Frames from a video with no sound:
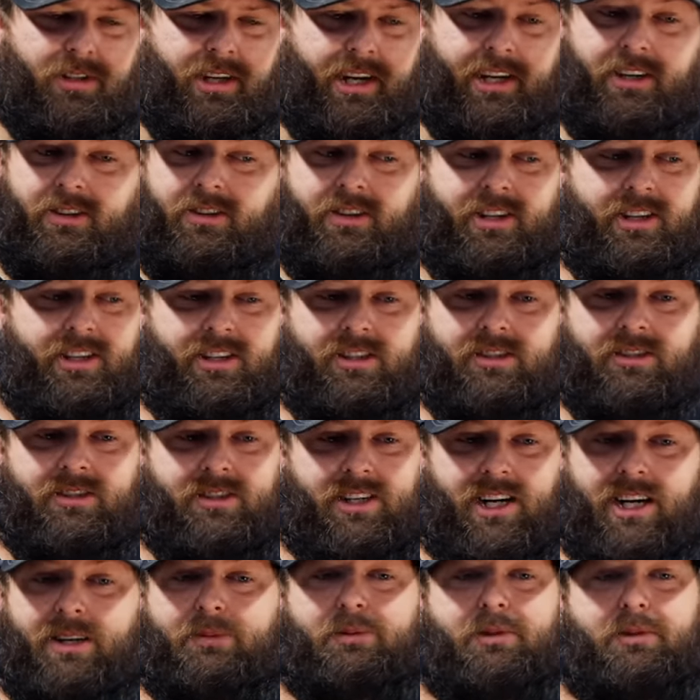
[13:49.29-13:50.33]
he don't let nothing
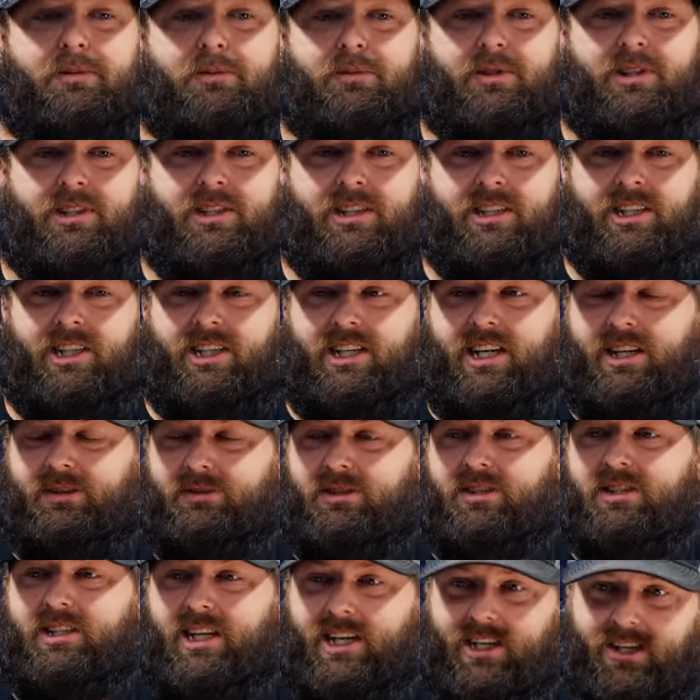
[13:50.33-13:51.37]
stop him. But yeah, he
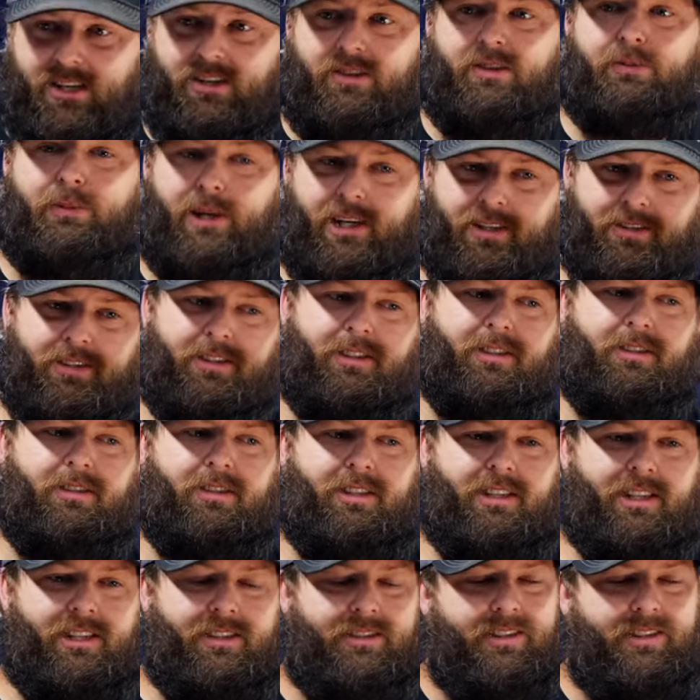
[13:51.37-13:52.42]
was standing on it, bouncing
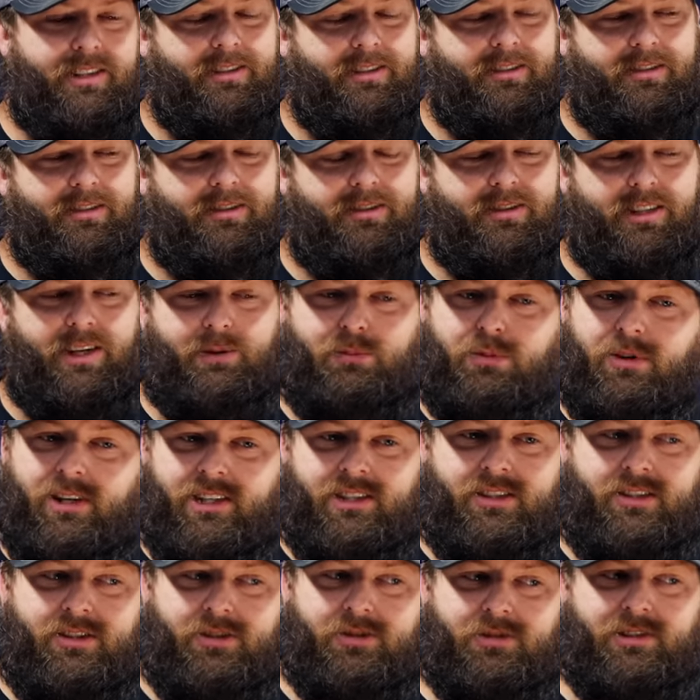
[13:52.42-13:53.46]
on it. I was like, when that
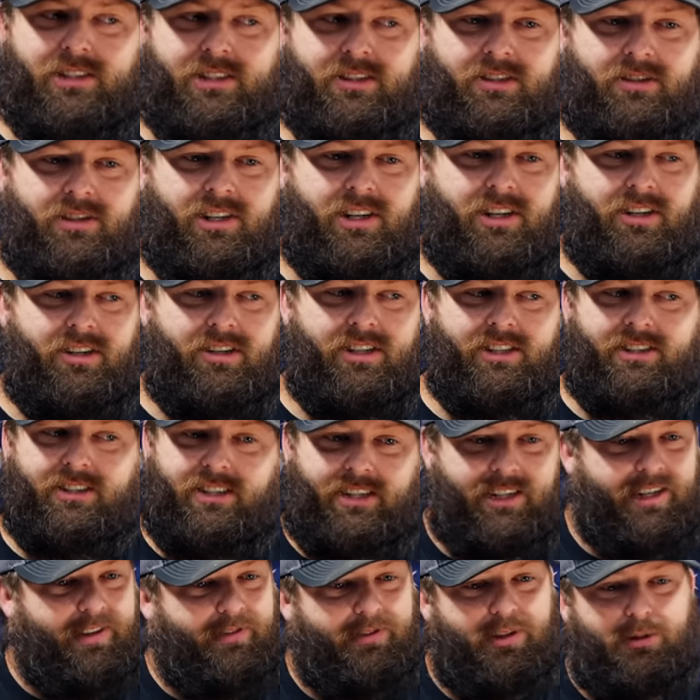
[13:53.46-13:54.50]
breaks loose, that's gonna hurt. He's
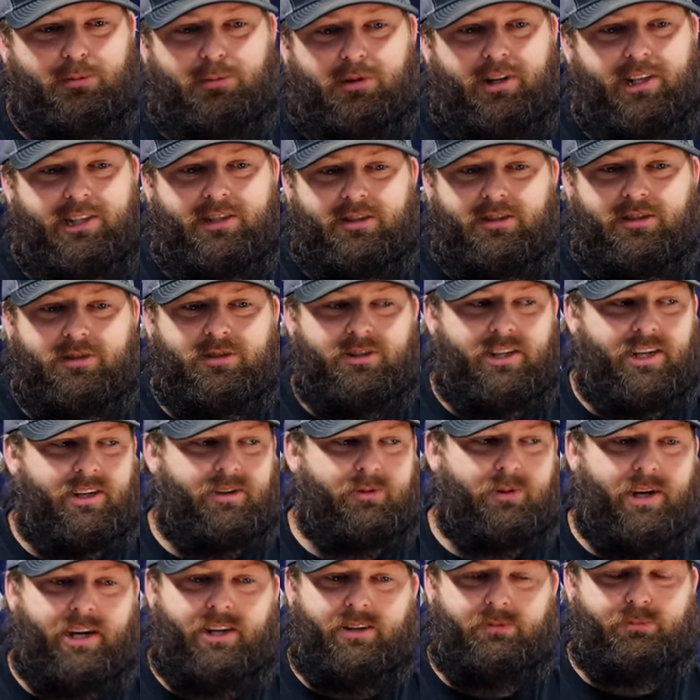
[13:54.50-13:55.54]
like, if it breaks loose, I,
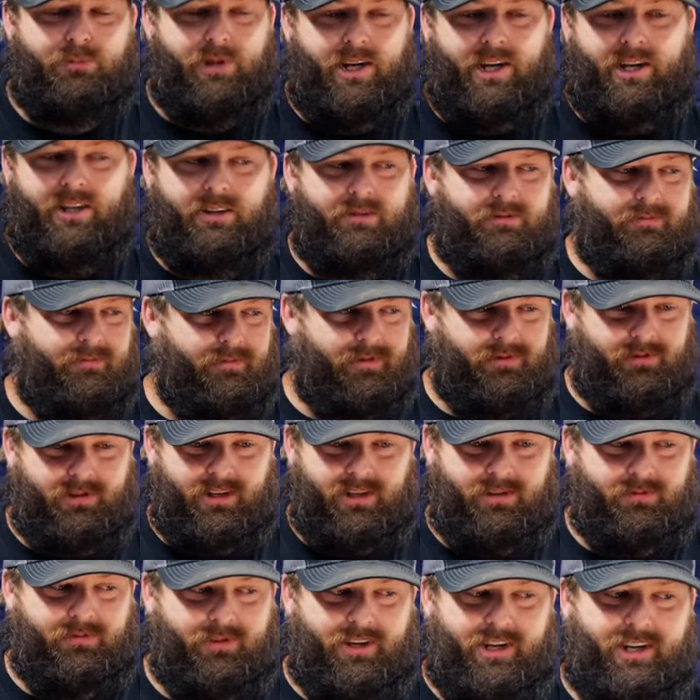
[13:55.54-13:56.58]
I buy.
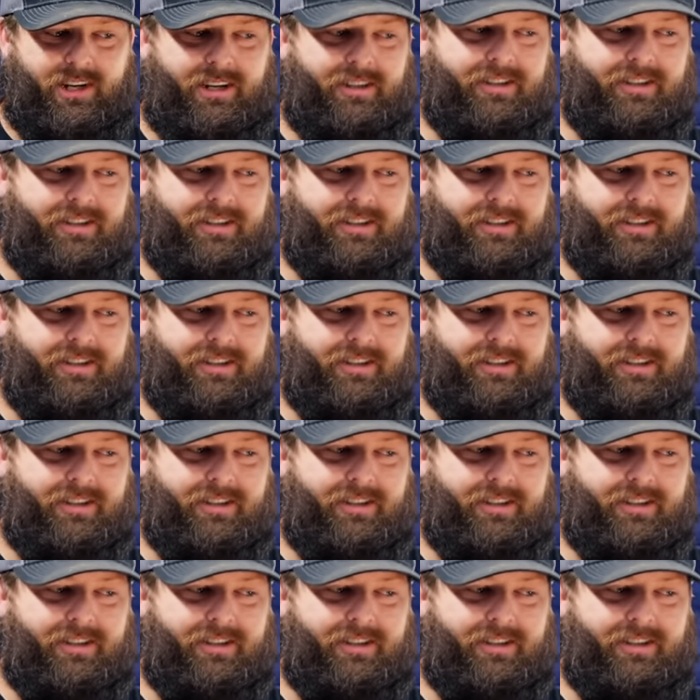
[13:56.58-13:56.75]
That's fine.